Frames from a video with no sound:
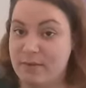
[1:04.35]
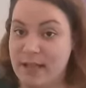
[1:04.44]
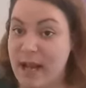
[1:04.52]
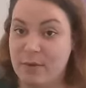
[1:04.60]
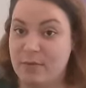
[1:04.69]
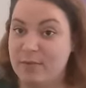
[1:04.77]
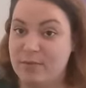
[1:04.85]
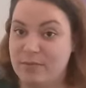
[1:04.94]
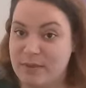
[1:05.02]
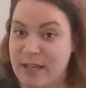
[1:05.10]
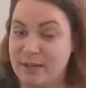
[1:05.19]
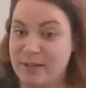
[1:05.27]

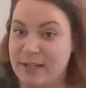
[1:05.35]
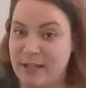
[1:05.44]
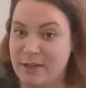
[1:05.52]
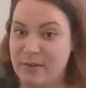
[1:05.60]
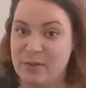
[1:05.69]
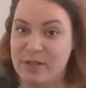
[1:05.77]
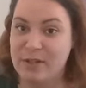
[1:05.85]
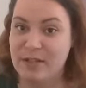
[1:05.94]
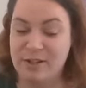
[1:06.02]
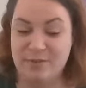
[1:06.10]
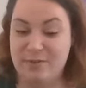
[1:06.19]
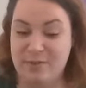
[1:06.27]
downhill
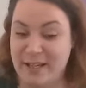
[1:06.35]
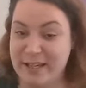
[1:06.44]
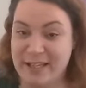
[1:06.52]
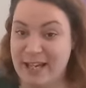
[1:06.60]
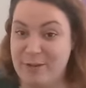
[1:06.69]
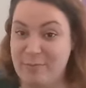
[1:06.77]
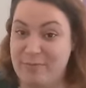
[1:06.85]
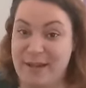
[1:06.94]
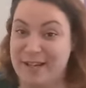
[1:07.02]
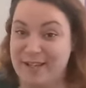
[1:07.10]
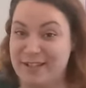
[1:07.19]
from like getting better.